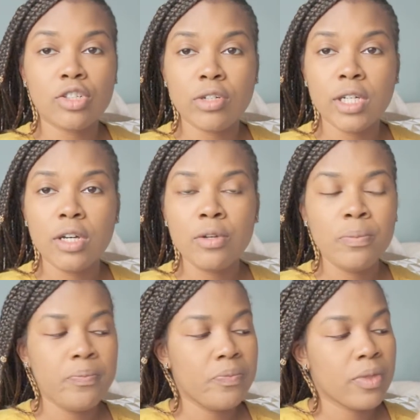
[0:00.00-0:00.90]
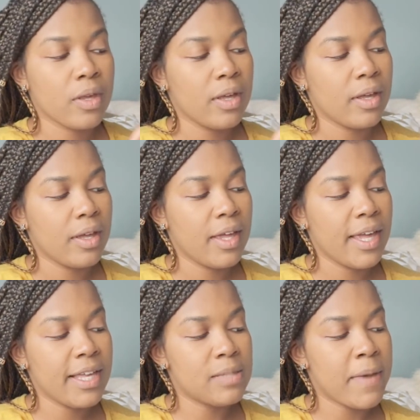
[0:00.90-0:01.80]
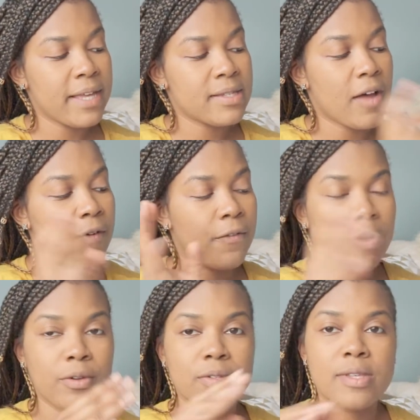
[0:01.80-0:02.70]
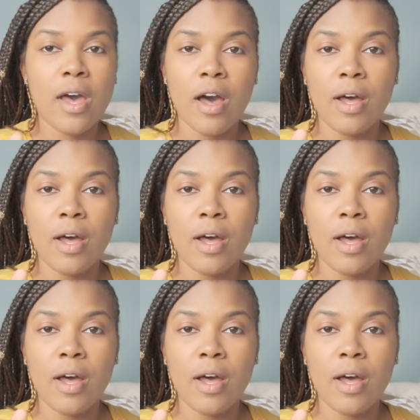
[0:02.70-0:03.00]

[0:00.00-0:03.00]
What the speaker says: Trio is based off of those